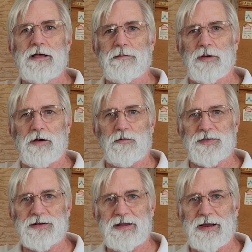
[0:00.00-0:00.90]
But with
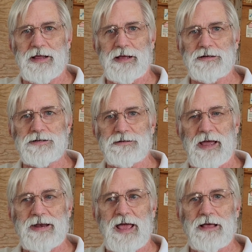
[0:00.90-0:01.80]
the 10-inch
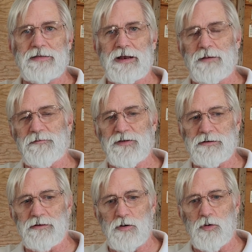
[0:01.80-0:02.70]
day damp that I'm
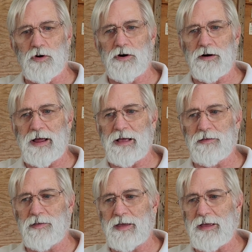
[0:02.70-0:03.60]
fixing to order
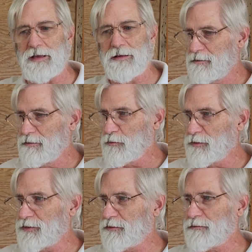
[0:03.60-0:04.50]
and
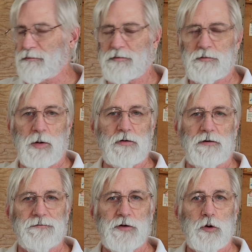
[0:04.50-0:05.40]
with this smoke
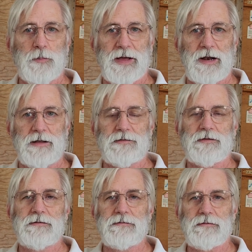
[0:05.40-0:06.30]
of fuel pellets
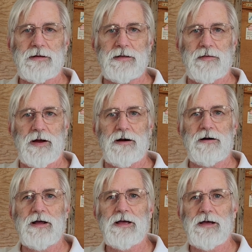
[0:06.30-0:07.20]
in
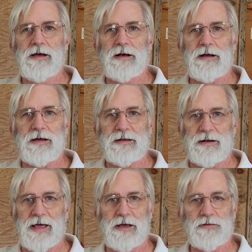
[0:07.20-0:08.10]
there, it'll
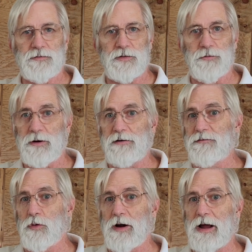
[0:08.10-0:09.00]
last for 3 or
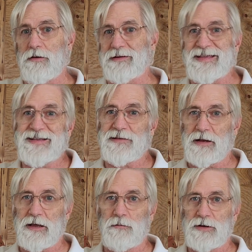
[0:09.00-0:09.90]
4 hours
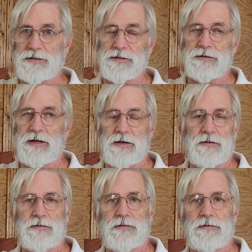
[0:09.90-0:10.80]
easily, which
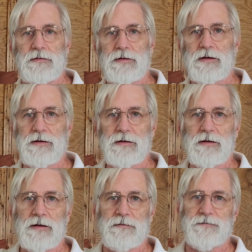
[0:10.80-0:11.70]
is,
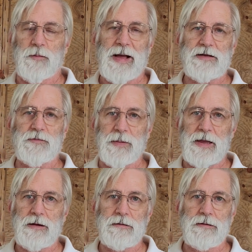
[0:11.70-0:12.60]
for my
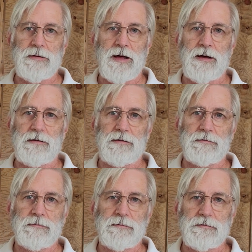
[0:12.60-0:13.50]
speed,
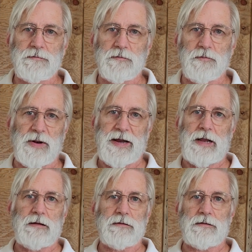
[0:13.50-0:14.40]
plenty.